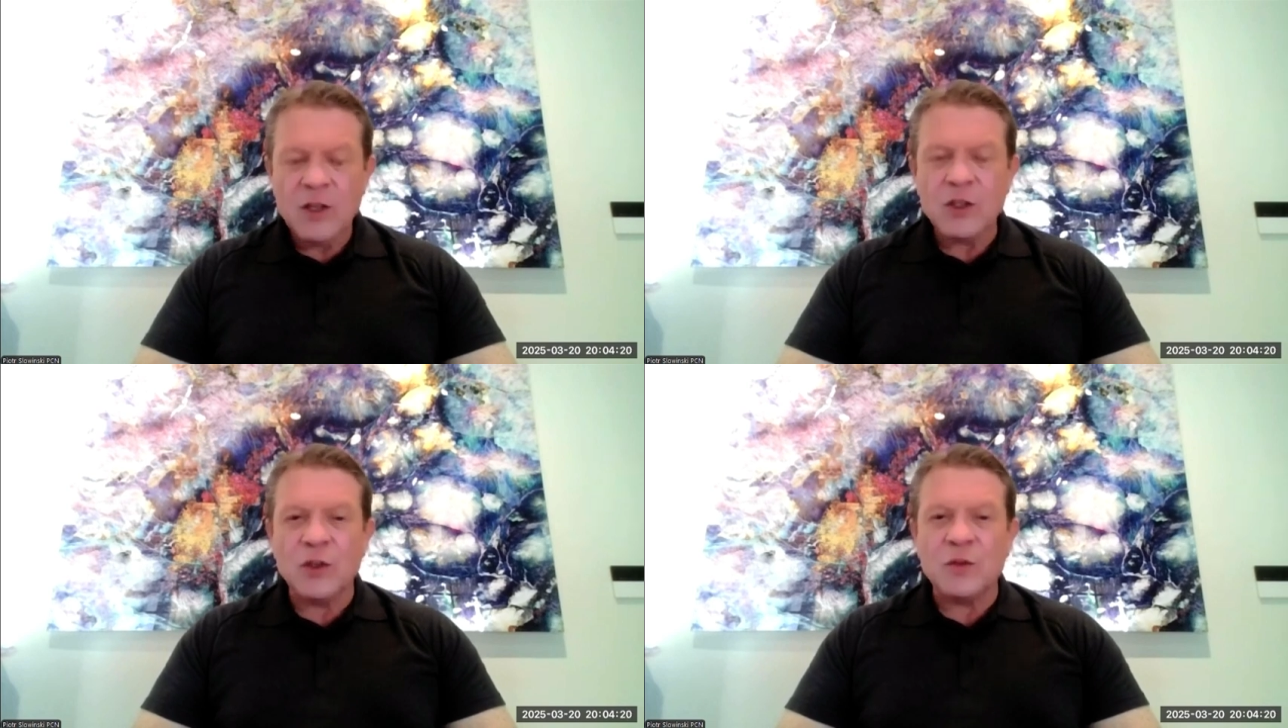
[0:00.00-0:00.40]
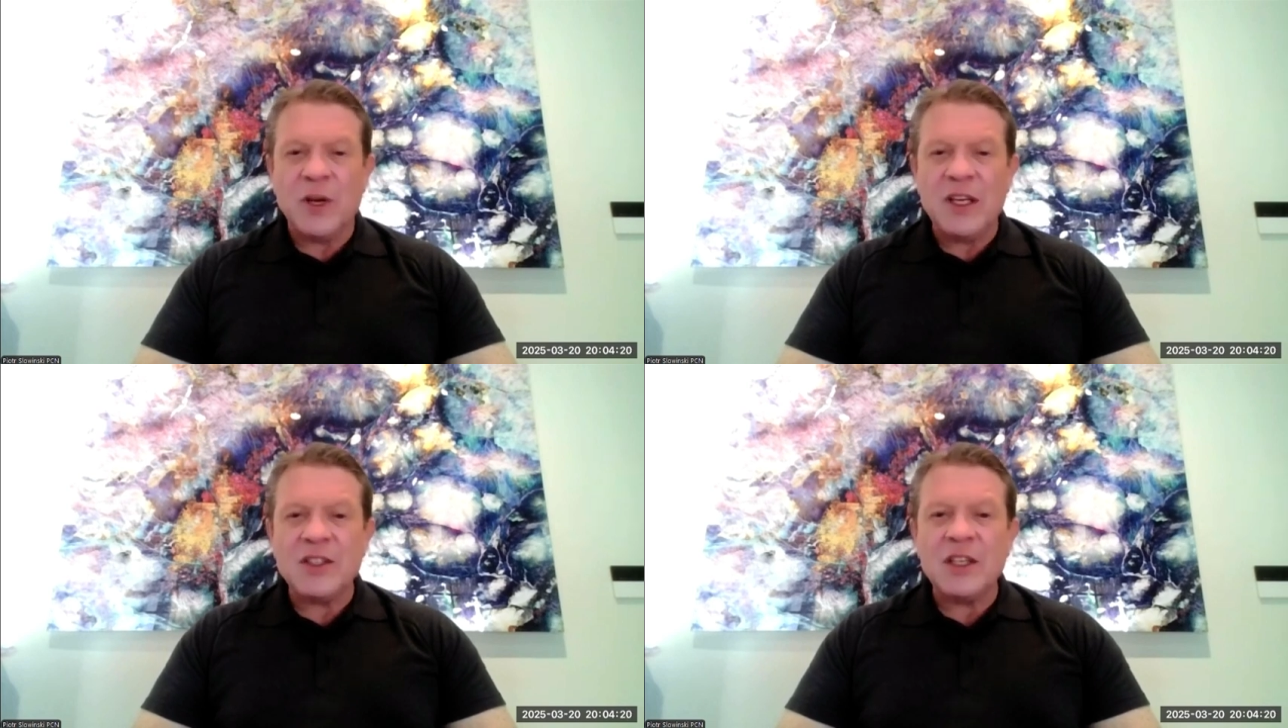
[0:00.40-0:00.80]
So it's
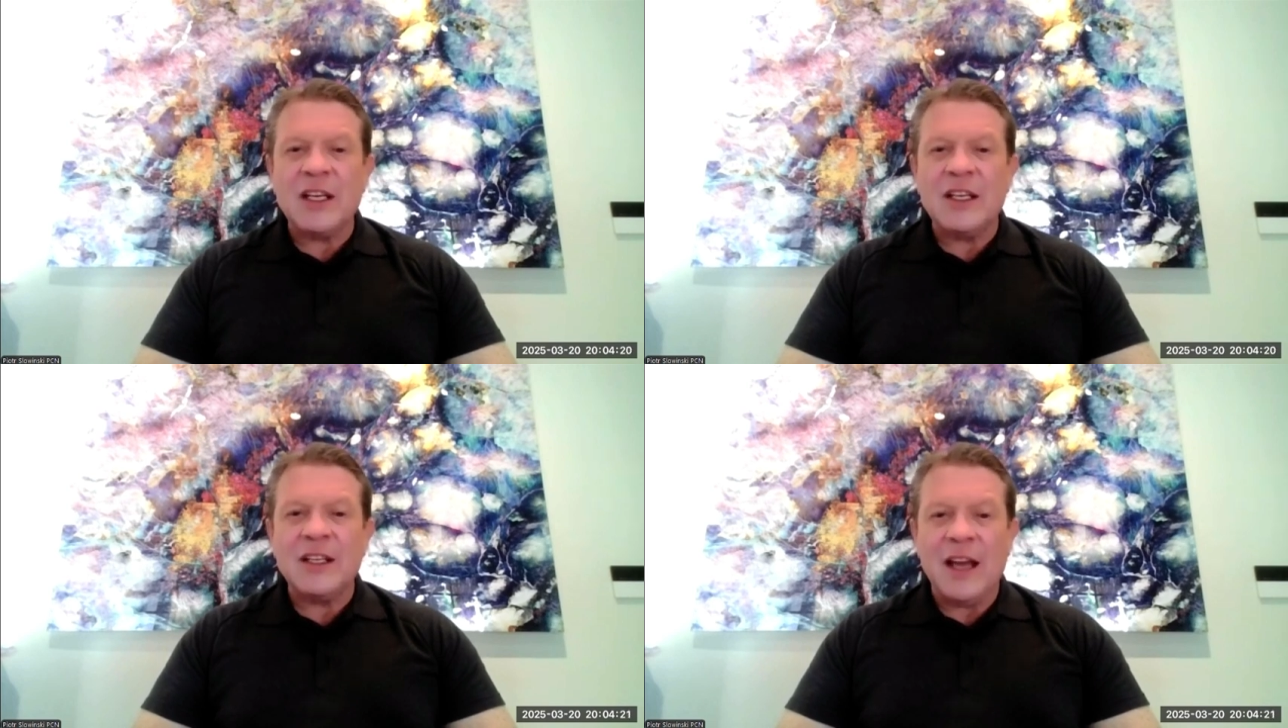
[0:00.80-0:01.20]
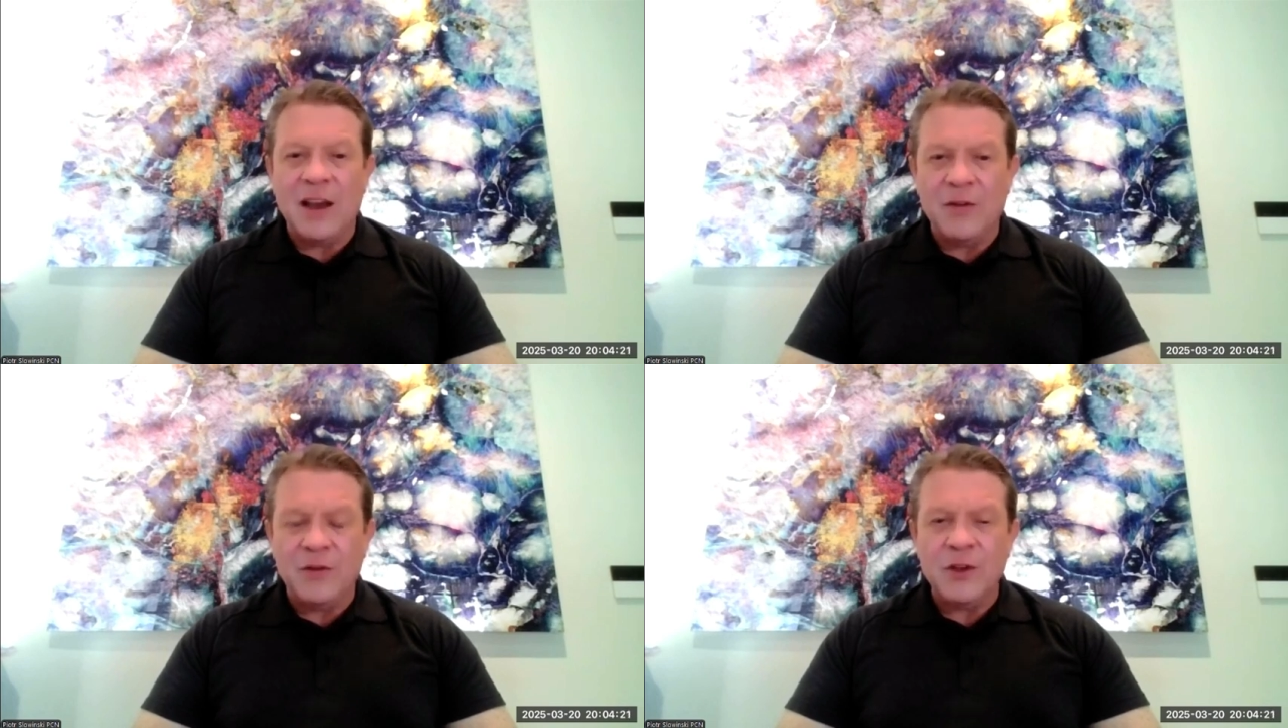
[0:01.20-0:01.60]
basically in
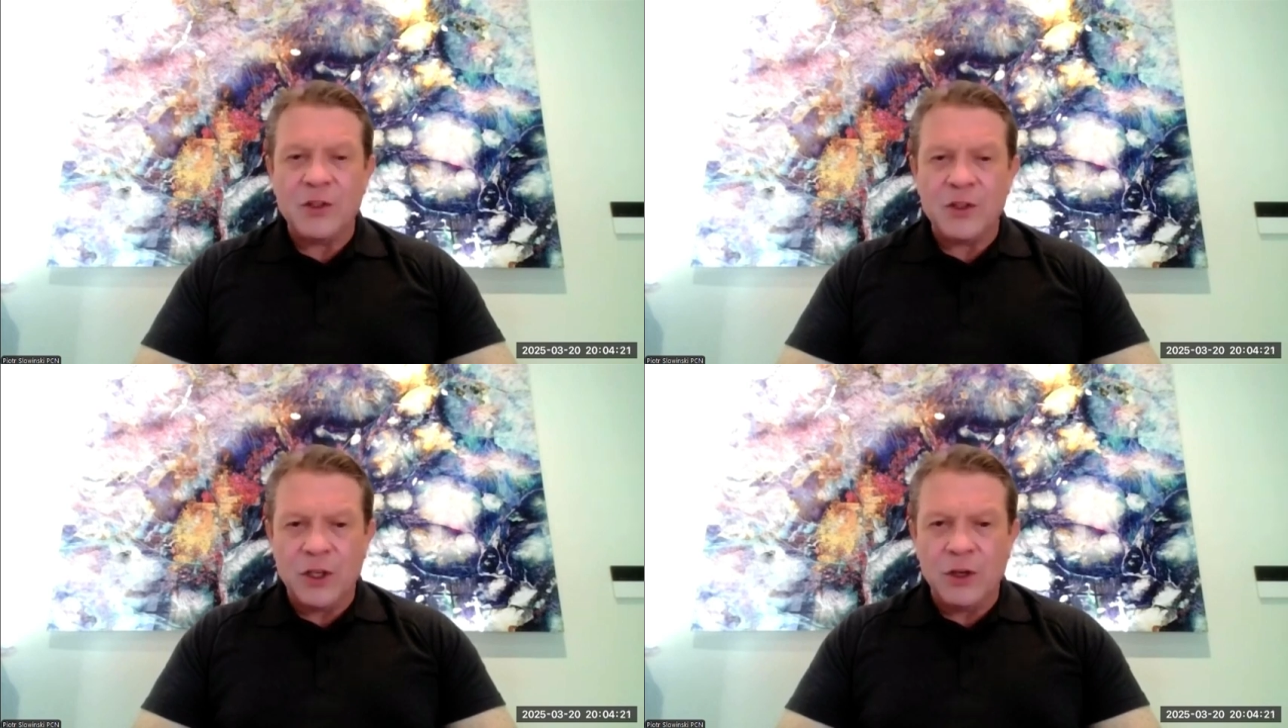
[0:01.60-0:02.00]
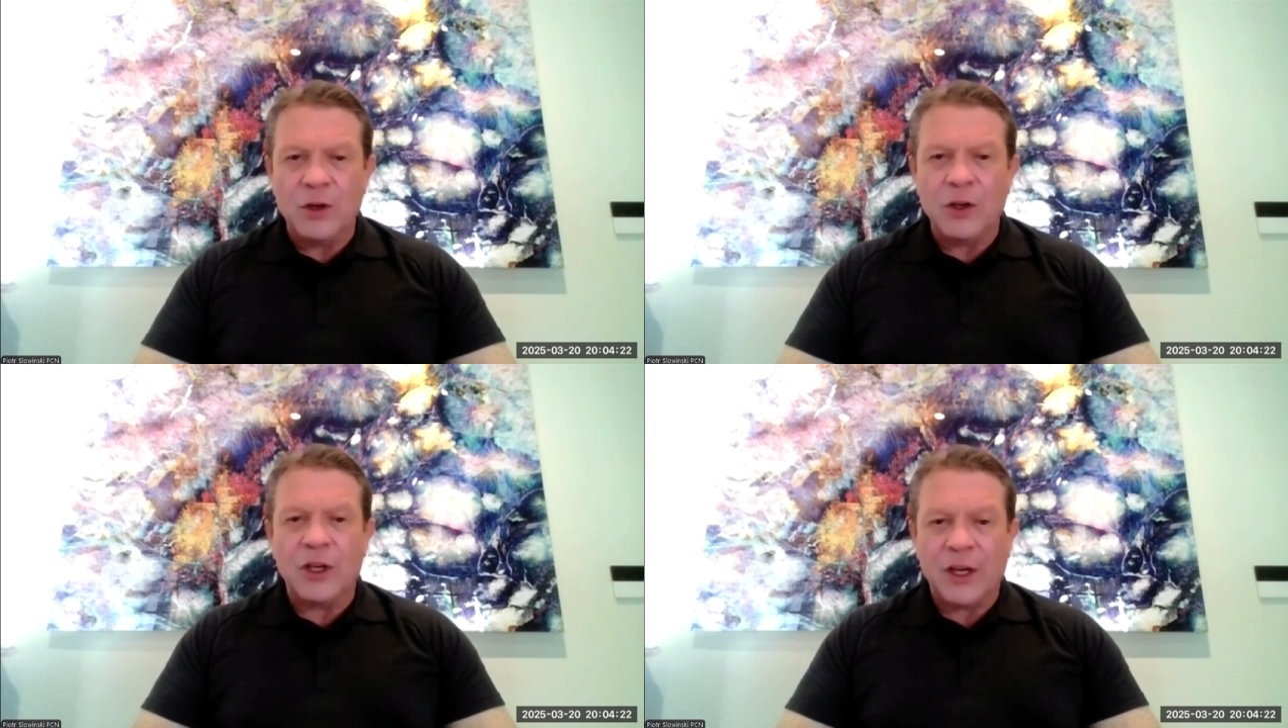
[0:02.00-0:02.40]
every
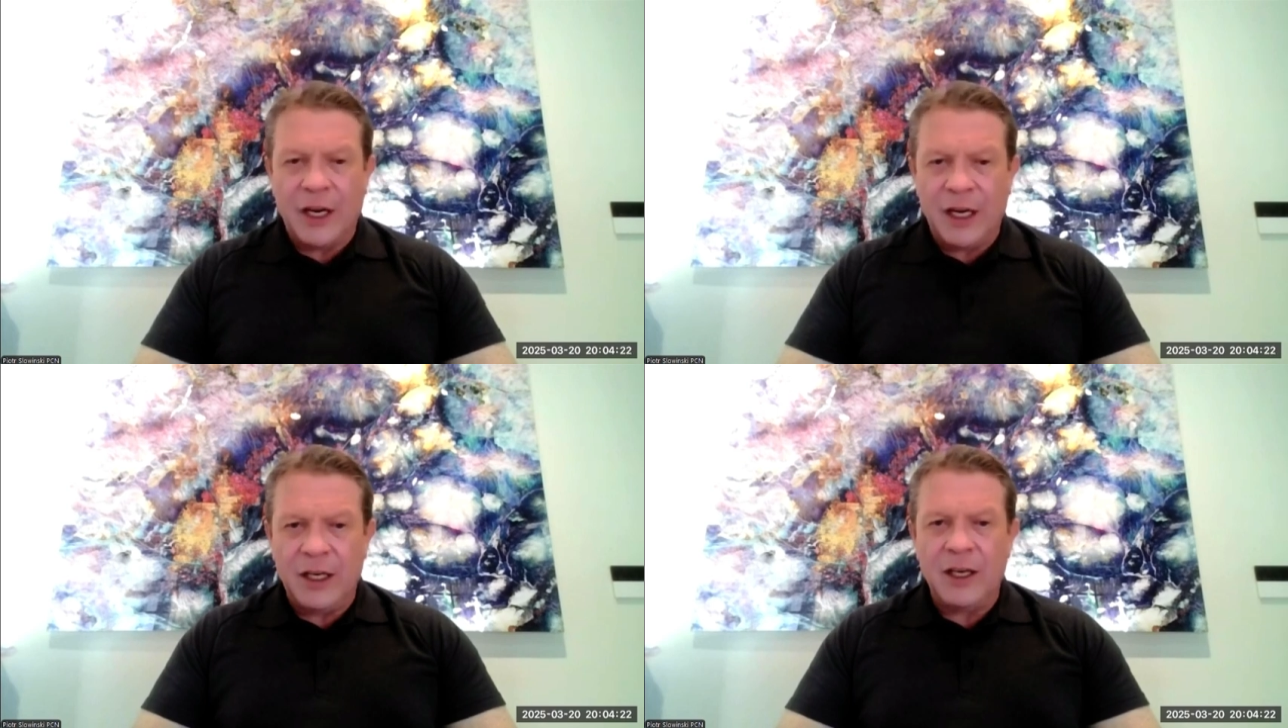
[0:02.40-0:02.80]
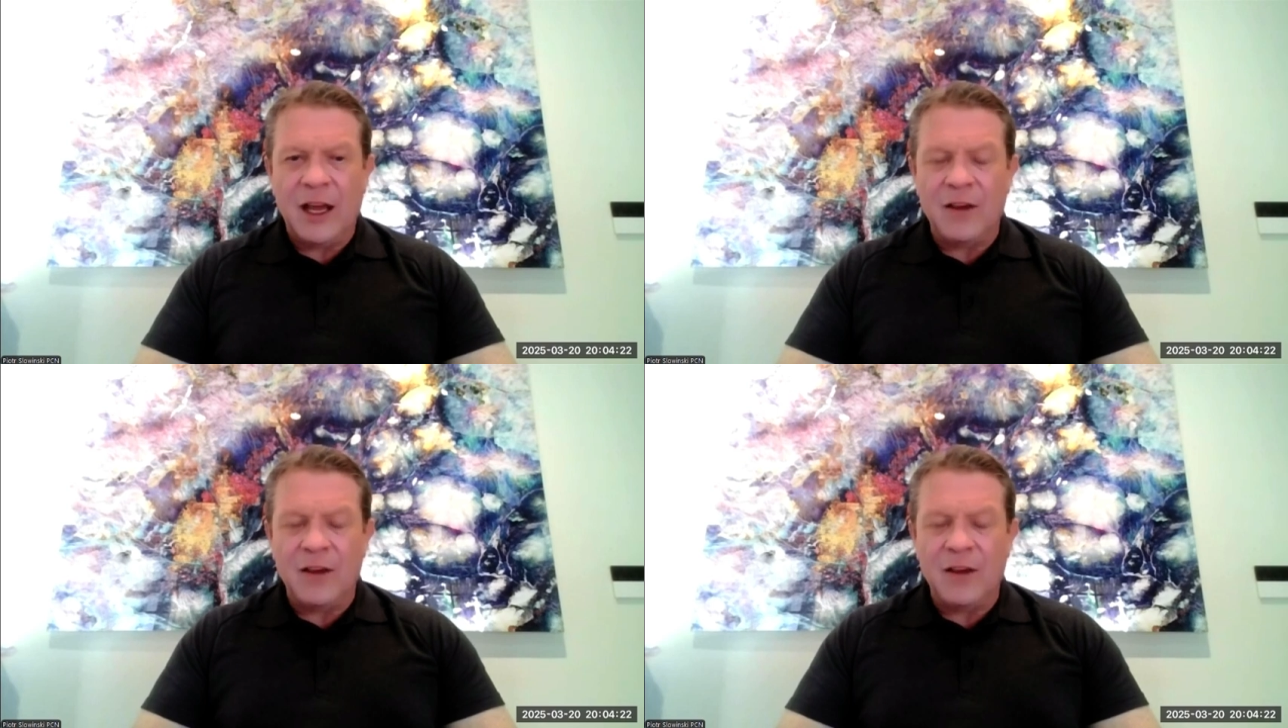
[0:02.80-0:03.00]
single grain,